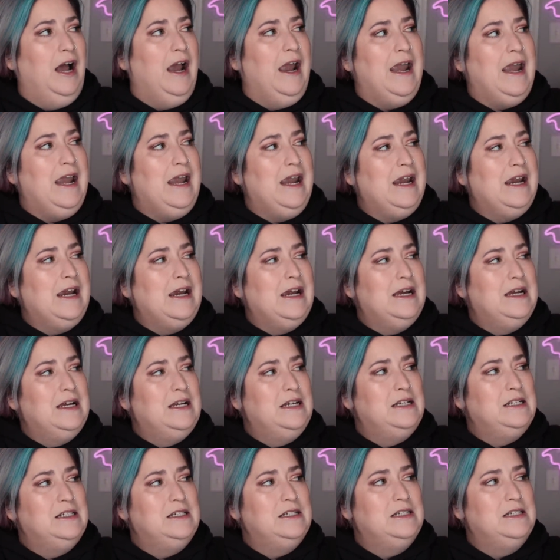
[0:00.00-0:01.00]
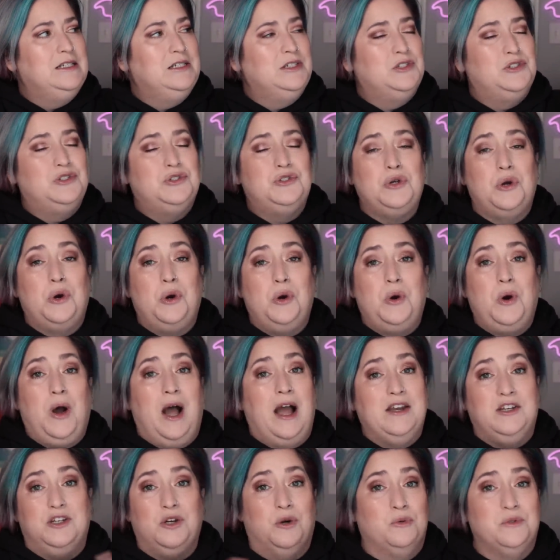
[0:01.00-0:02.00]
And so
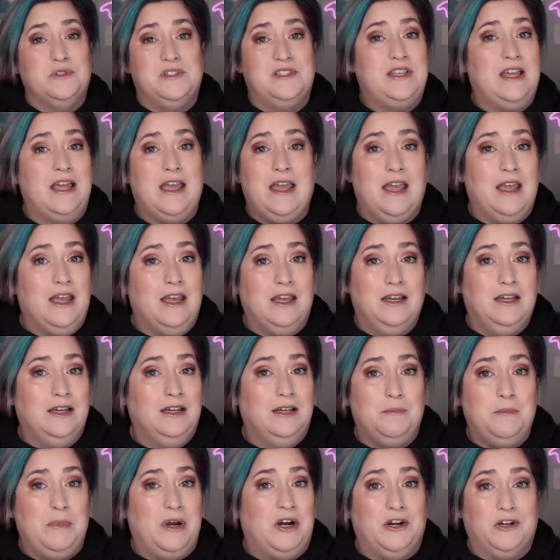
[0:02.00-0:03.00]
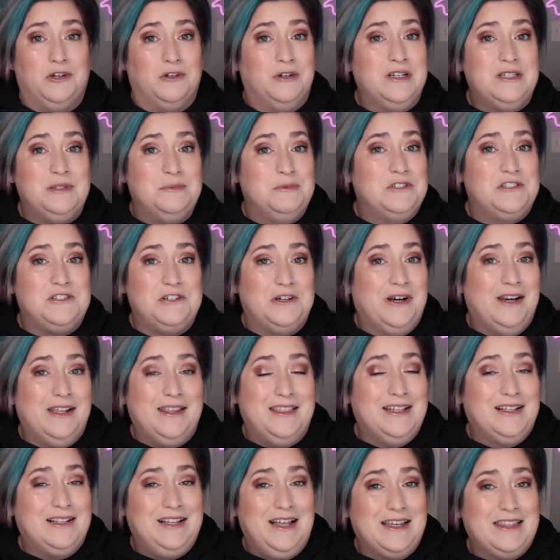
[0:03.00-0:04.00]
I don't say Merry Christmas or
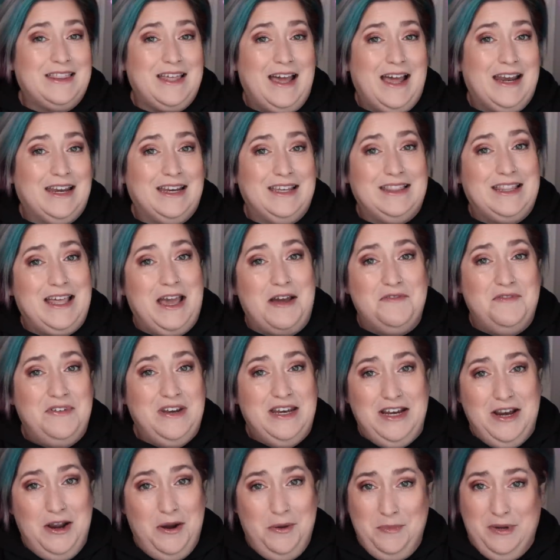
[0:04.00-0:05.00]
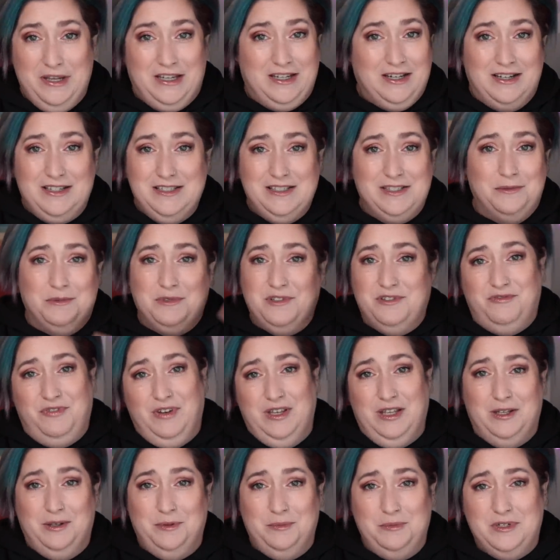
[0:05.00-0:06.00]
anything like that in that video because it was
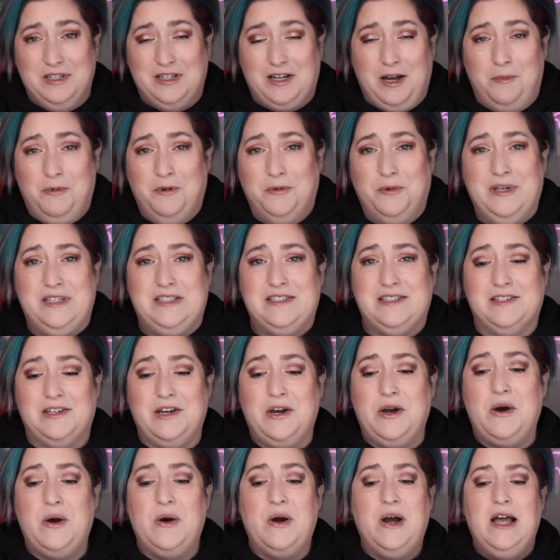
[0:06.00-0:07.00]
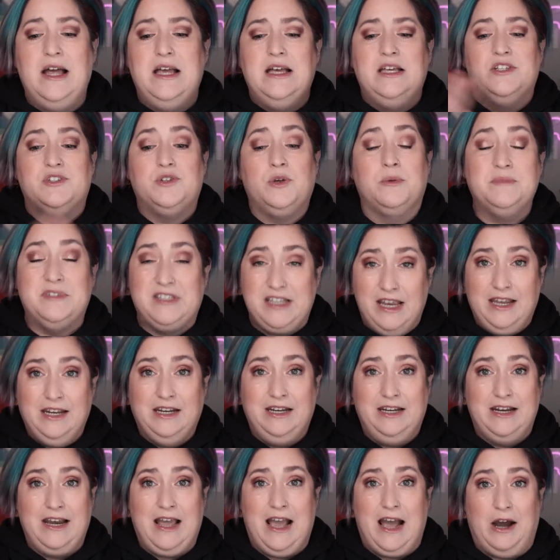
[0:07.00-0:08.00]
filmed a couple weeks ago. So I'm saying
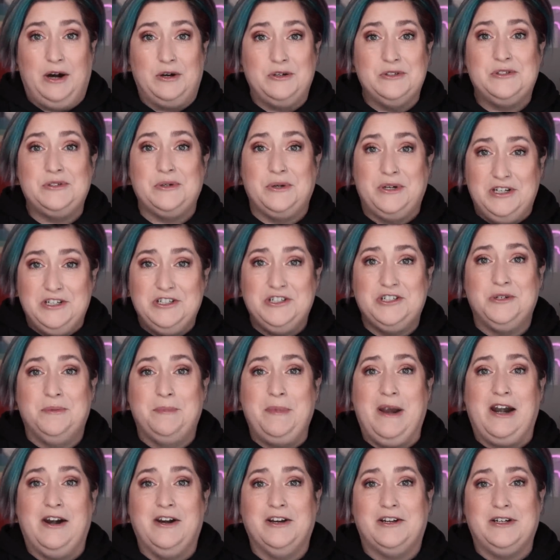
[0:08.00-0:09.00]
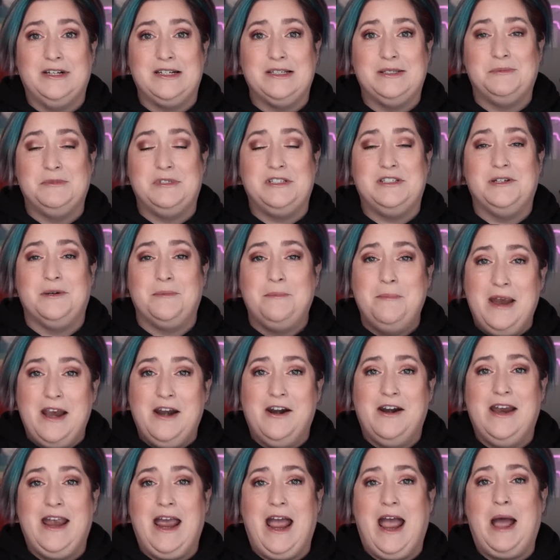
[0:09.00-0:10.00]
it now. So here's your Merry Christmas. Your
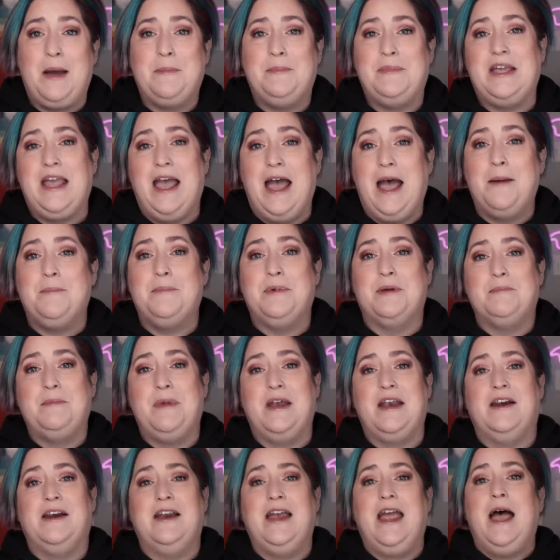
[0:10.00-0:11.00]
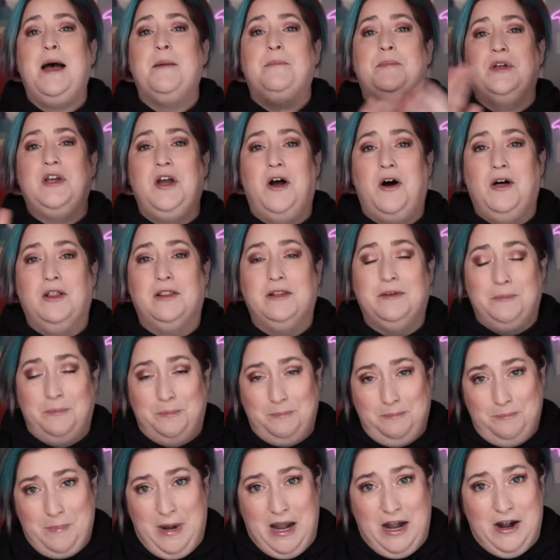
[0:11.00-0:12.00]
Merry, Happy, Happy, Merry, Happy, all the
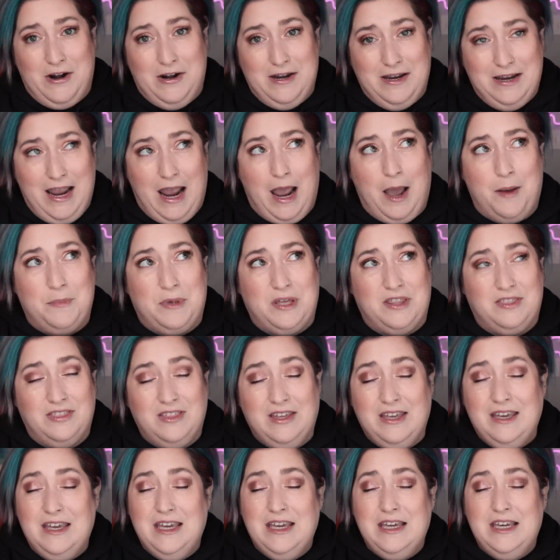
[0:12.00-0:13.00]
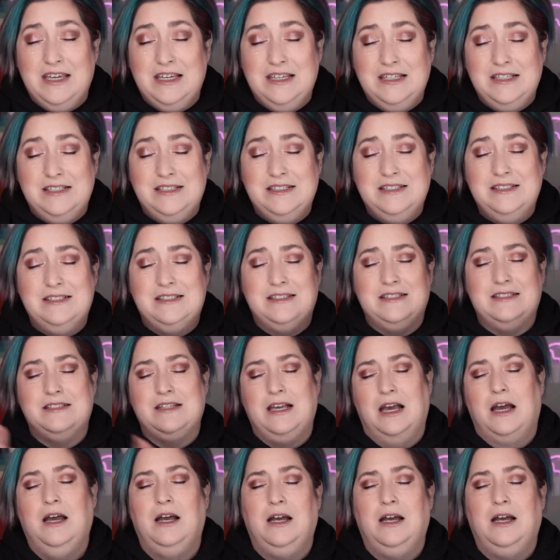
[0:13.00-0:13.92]
Merry, Happy things.